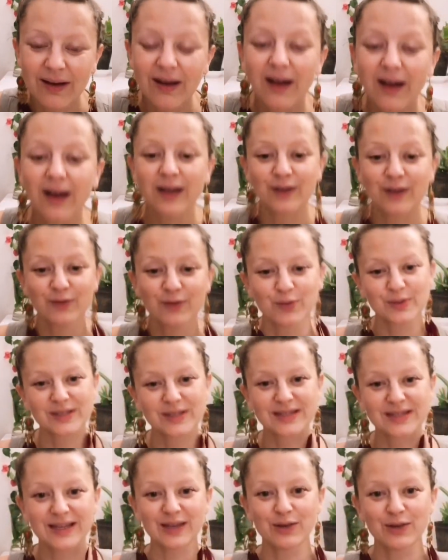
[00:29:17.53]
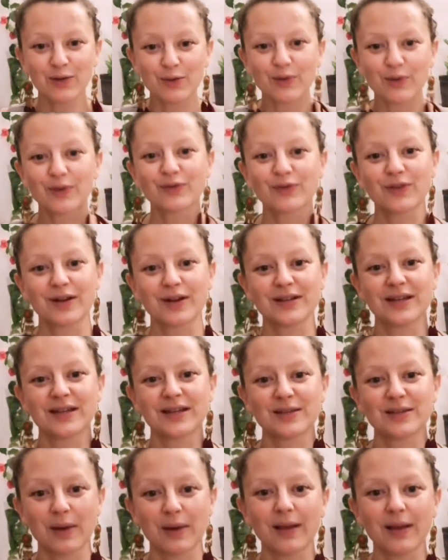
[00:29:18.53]
I look forward to seeing you on Friday
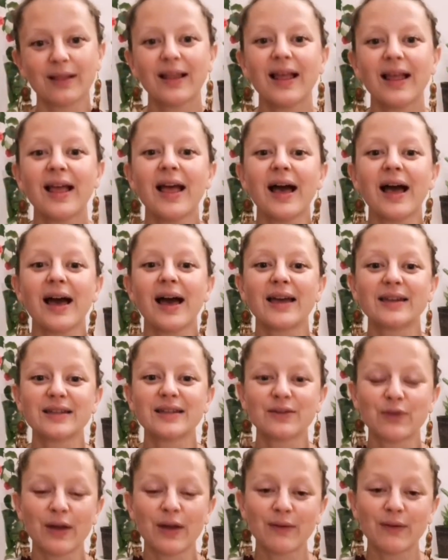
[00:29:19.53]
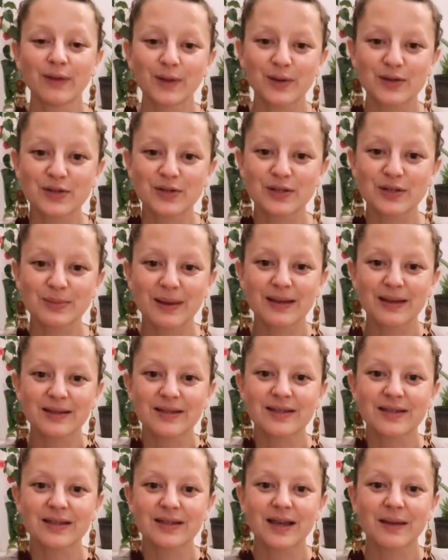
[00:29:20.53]
as well. And if you have any questions about
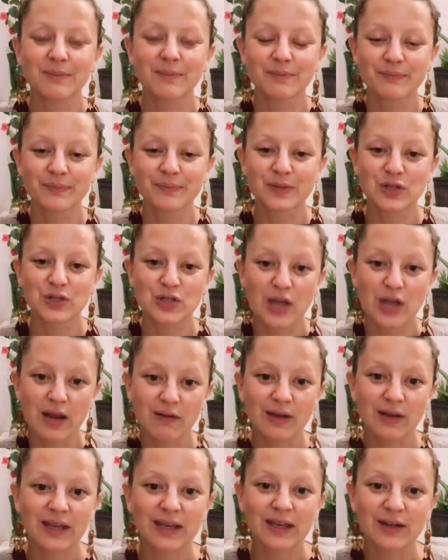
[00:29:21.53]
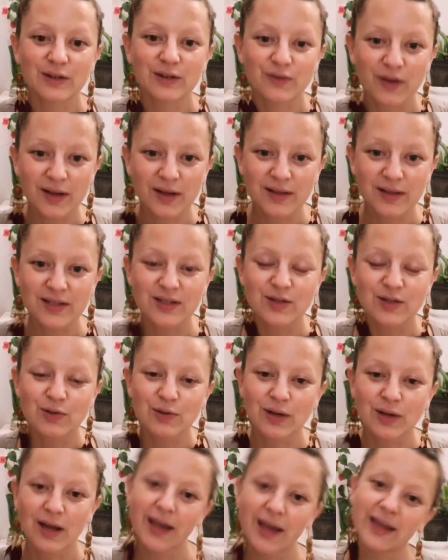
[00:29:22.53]
sharing in advance, you'd
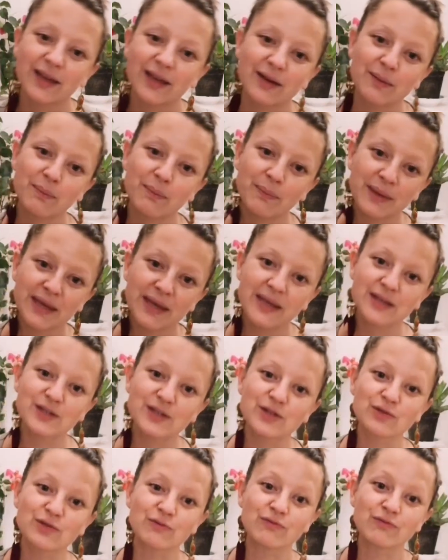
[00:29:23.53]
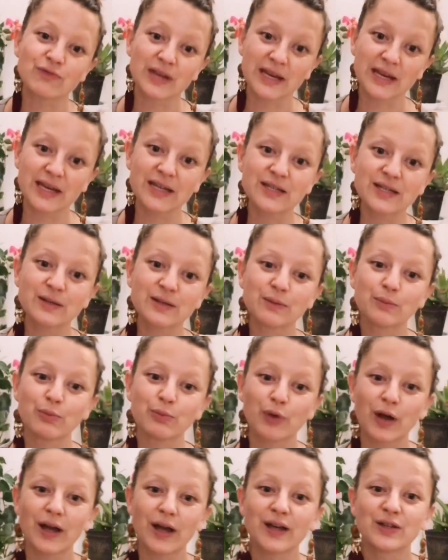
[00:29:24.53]
like me to read
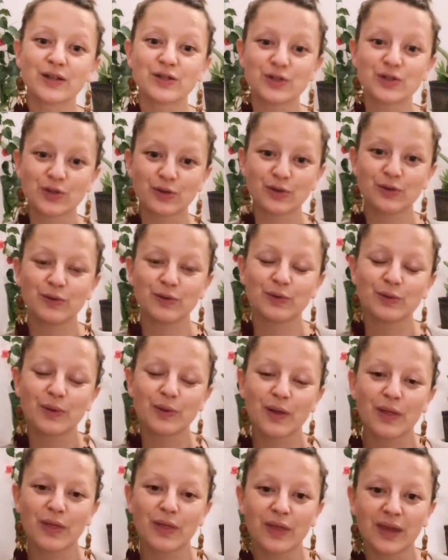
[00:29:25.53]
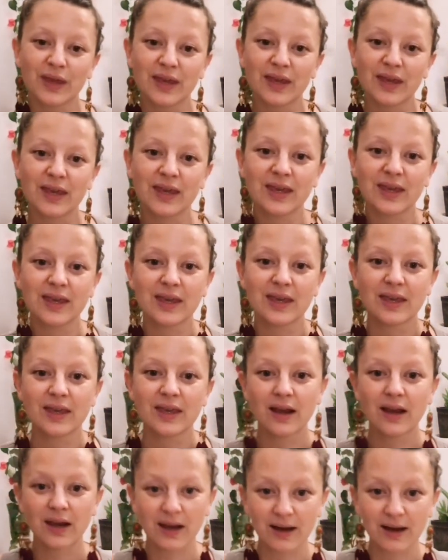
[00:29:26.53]
prior to the
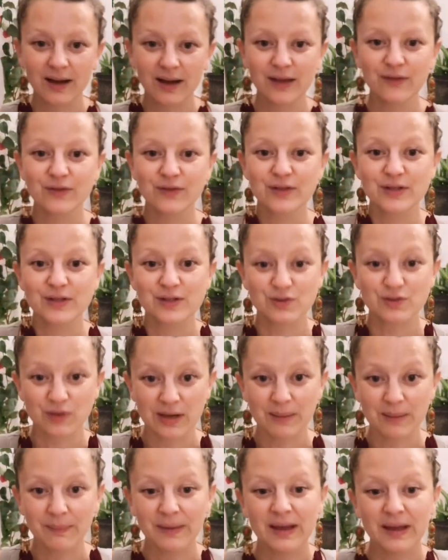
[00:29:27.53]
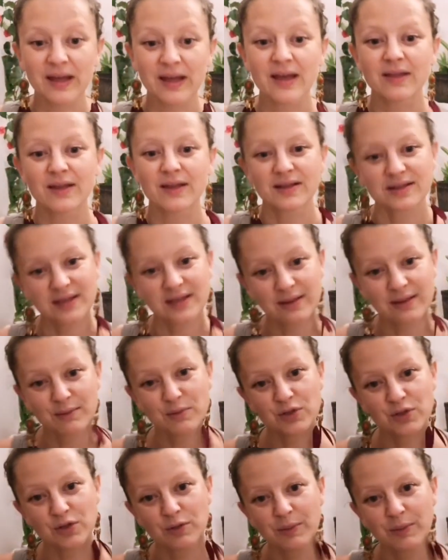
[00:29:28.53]
live stream, then send them
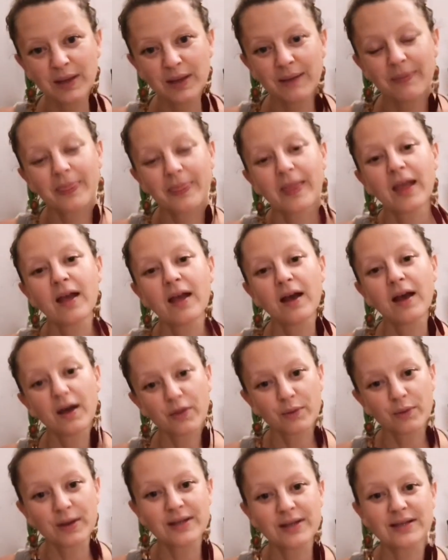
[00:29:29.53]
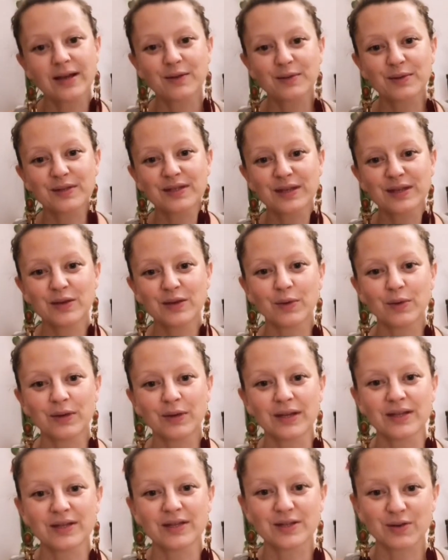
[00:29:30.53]
to me. Otherwise, I will see you on
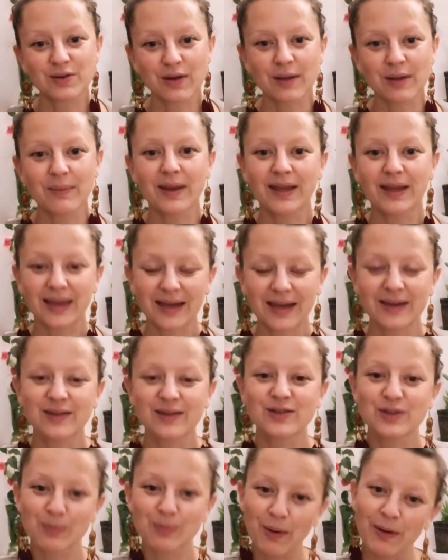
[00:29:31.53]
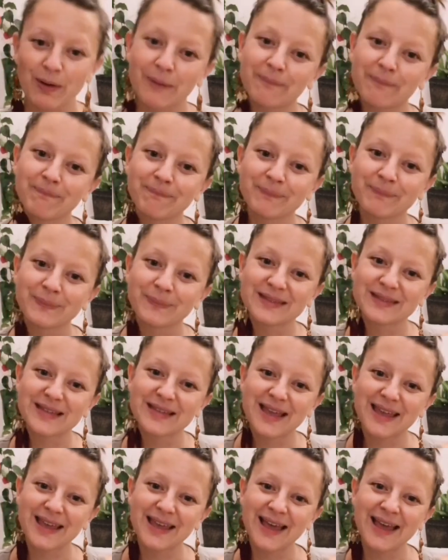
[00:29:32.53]
Instagram again tomorrow.
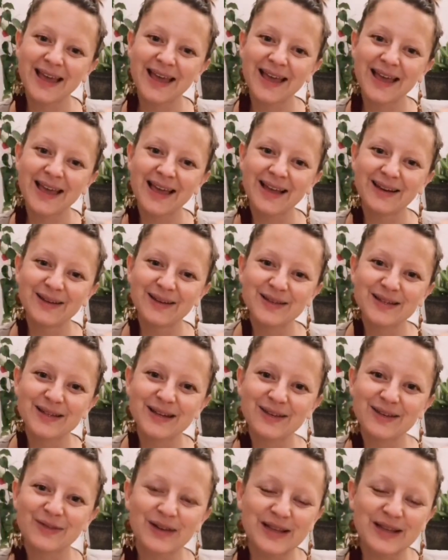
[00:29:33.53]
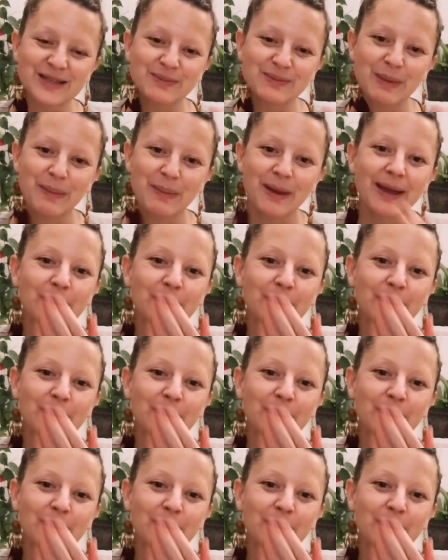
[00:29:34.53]
Take care. Lots of love, friends. Bye-bye.